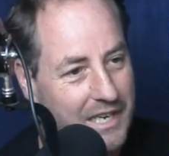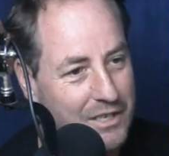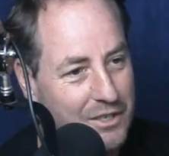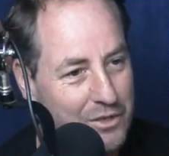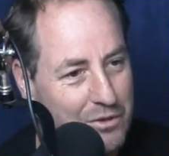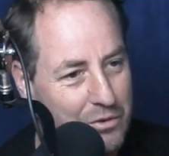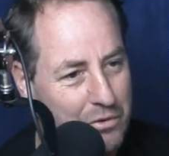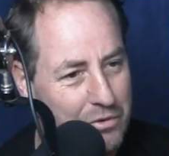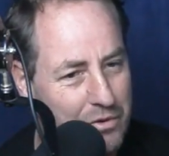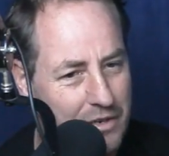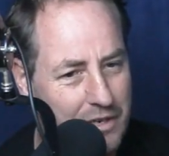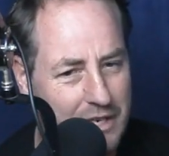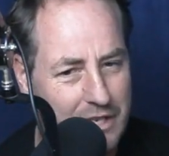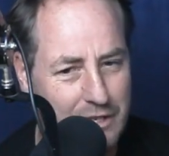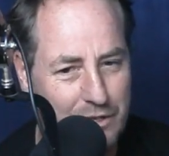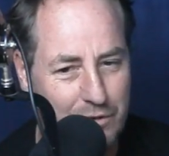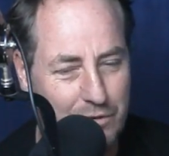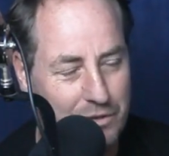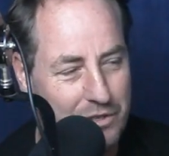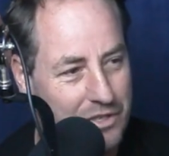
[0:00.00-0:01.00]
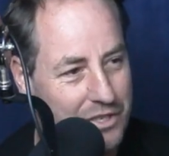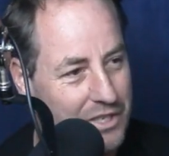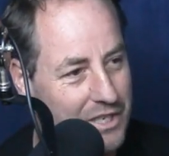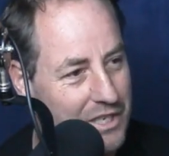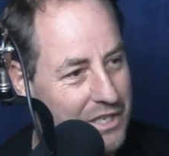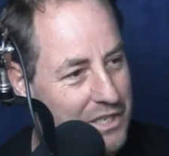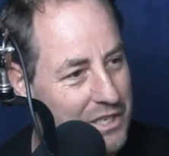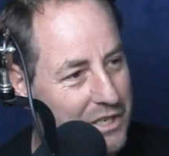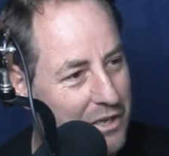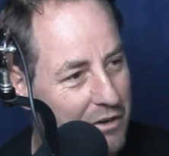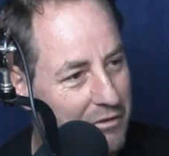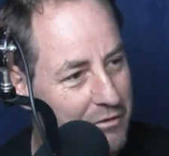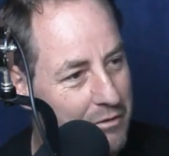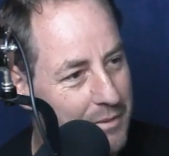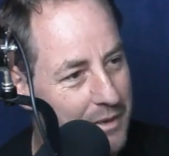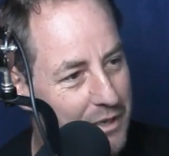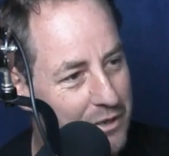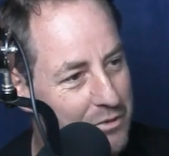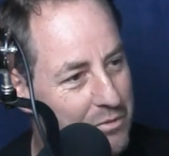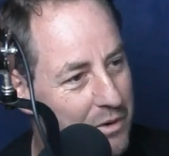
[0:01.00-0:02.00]
He scored 60 off
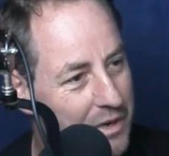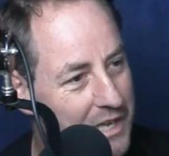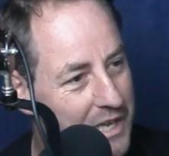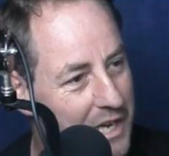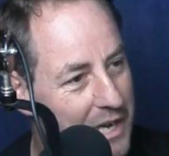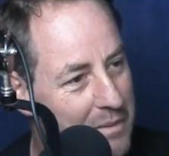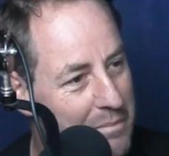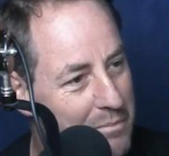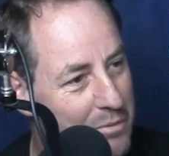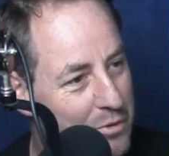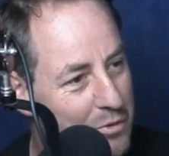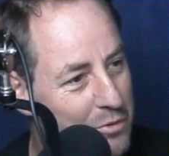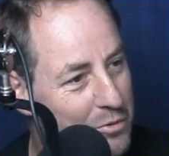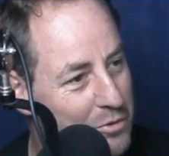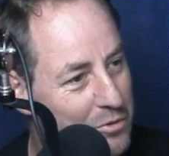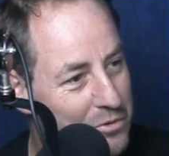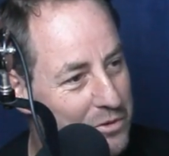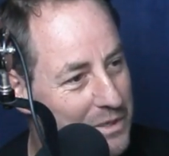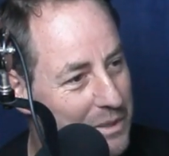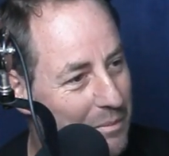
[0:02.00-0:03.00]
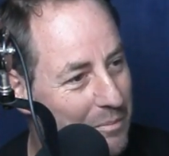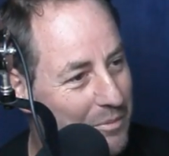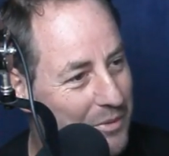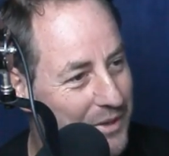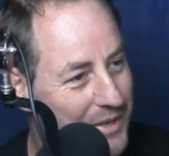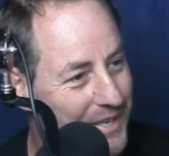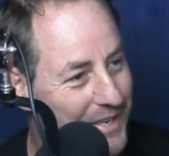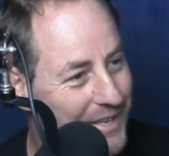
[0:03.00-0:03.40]
about 28 balls or something.